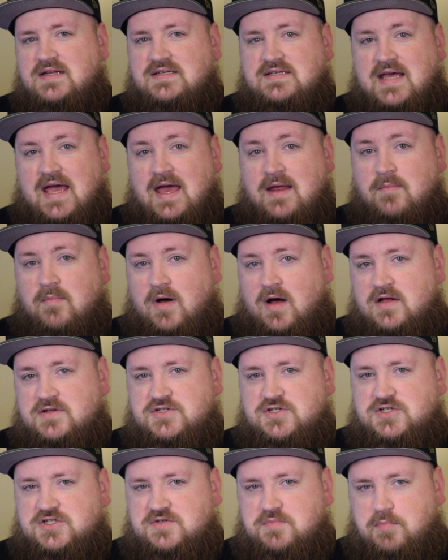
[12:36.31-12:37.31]
10
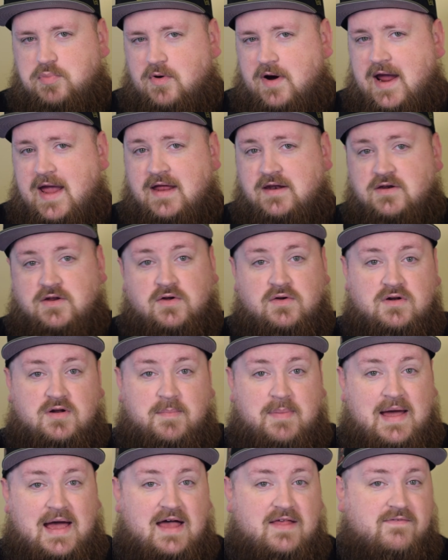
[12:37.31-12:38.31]
monsters brand new to
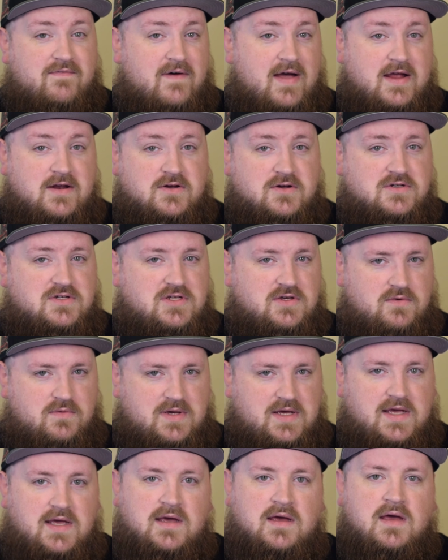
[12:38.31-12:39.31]
Pathfinder
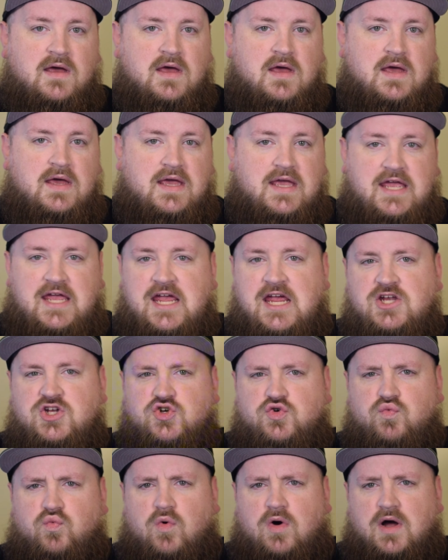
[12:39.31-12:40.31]
2e,
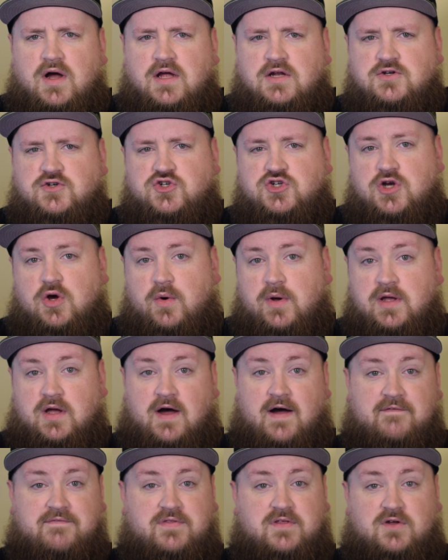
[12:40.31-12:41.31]
each one showing
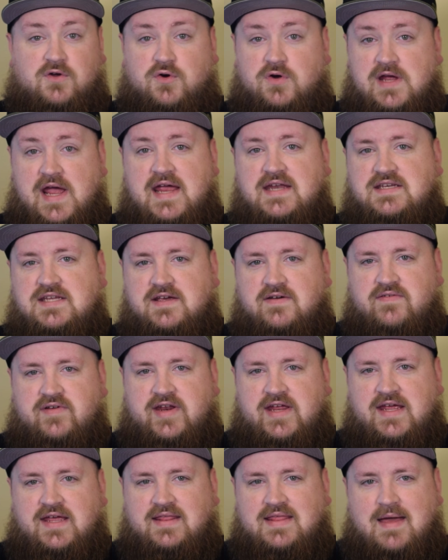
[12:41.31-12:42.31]
off the
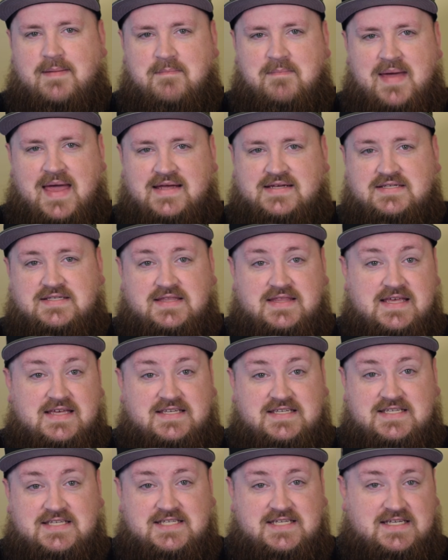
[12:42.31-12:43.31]
creativity that makes
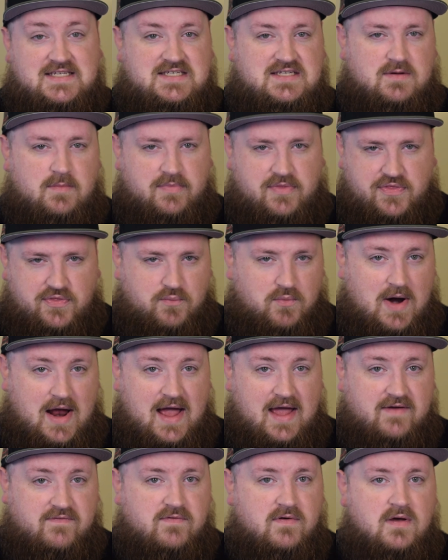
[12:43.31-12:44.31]
this system
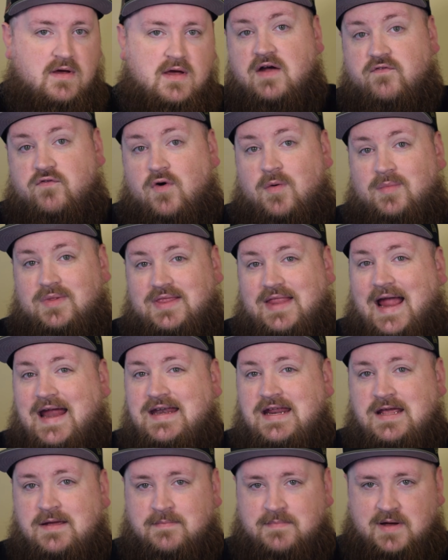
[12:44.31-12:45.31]
thrive. From
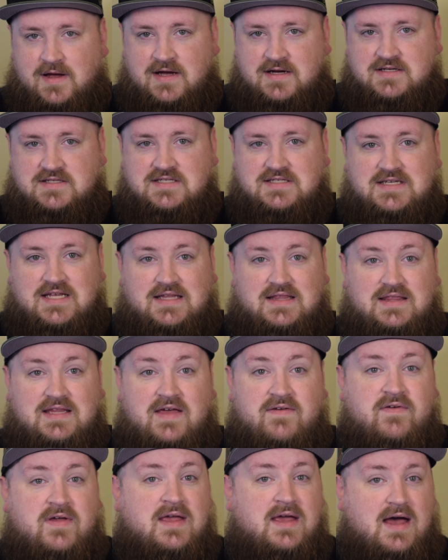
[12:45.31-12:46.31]
lightning bugs to
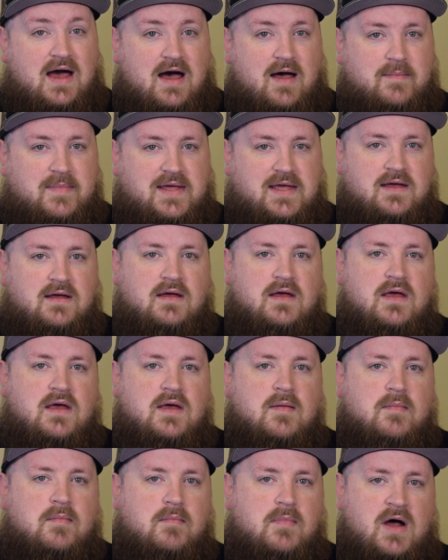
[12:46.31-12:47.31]
living kami,
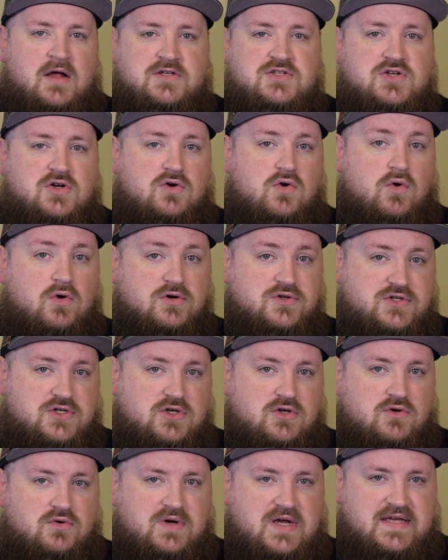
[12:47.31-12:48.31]
Monster Core
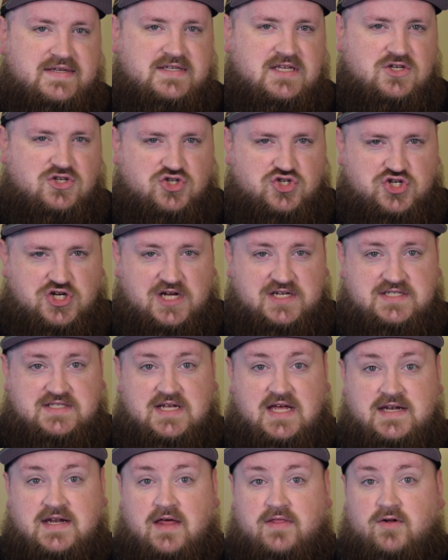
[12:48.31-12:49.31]
2 isn't
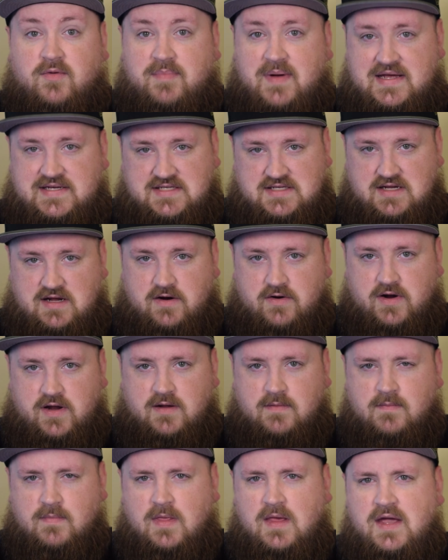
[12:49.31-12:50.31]
just another
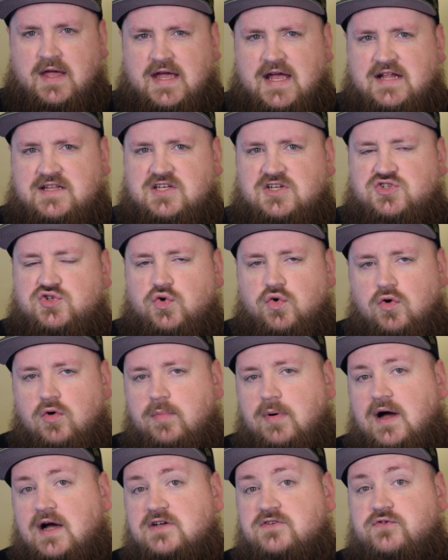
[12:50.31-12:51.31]
bestiary. It's a
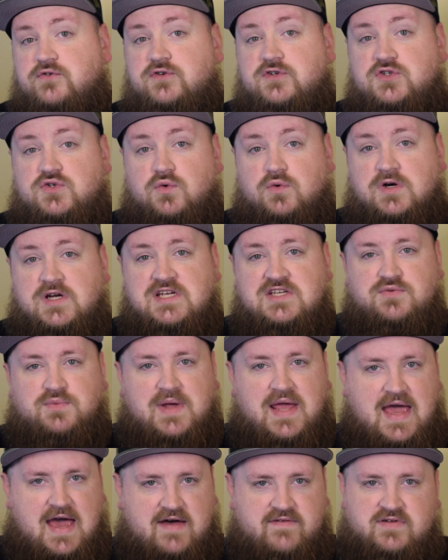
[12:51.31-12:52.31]
toolbox for stories
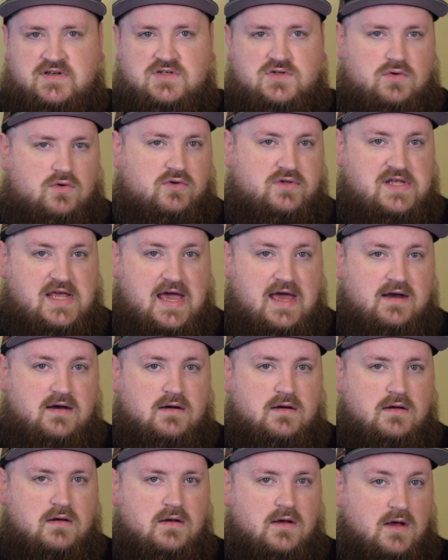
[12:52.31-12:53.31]
we haven't told yet.
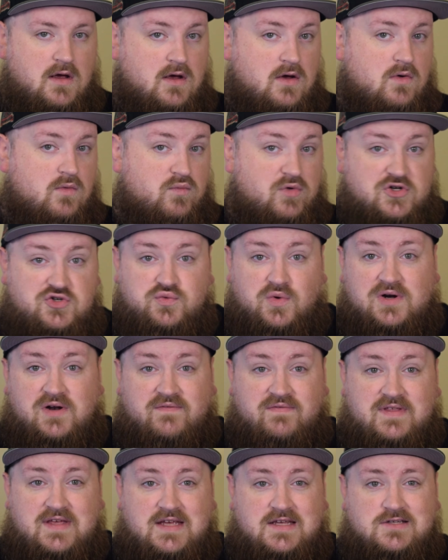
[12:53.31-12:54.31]
Which one
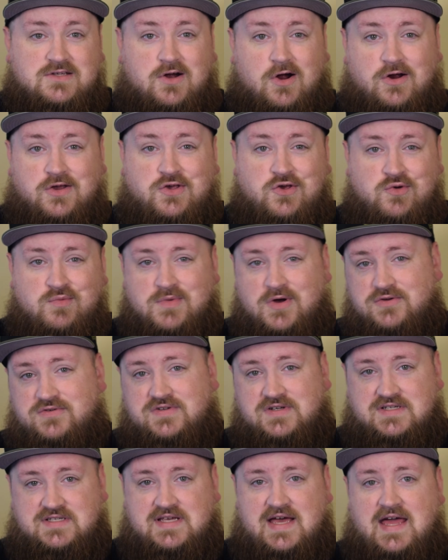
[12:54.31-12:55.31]
of these are you
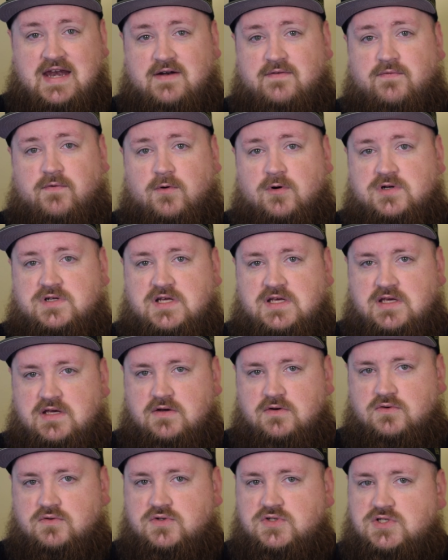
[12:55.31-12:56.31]
most excited for to
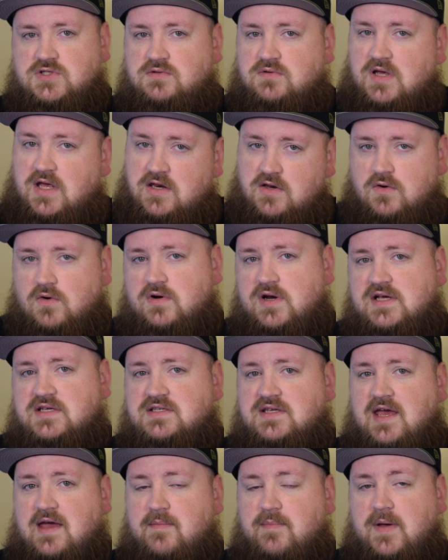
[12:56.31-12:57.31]
use in your
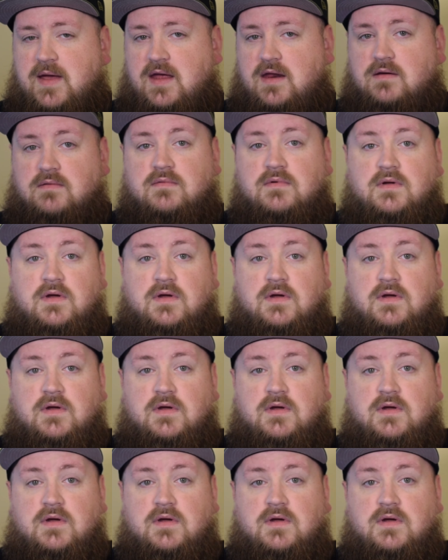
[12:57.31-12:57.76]
next campaign?